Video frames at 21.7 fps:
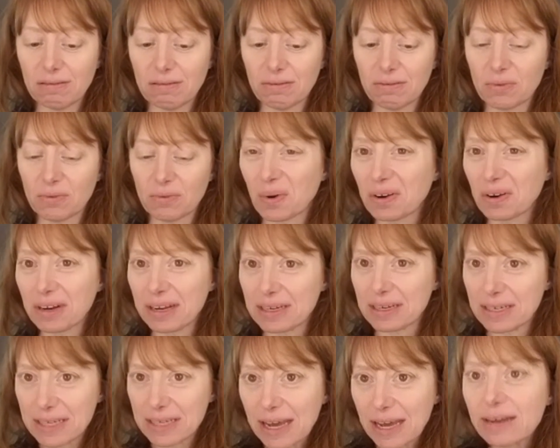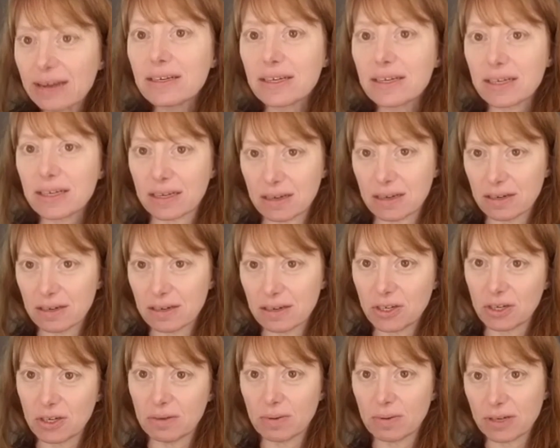weren't intended
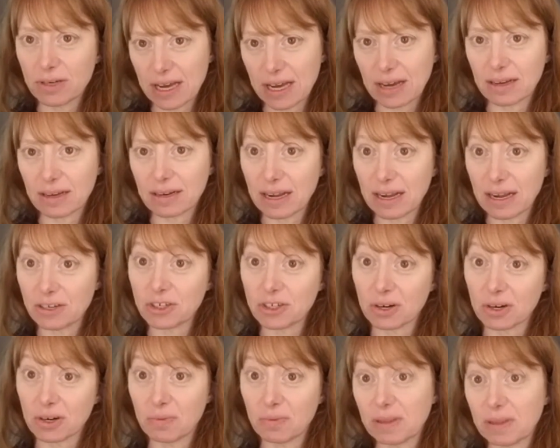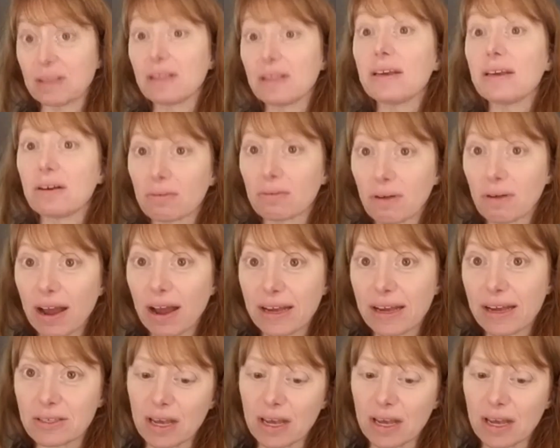to protect nature with legal rights.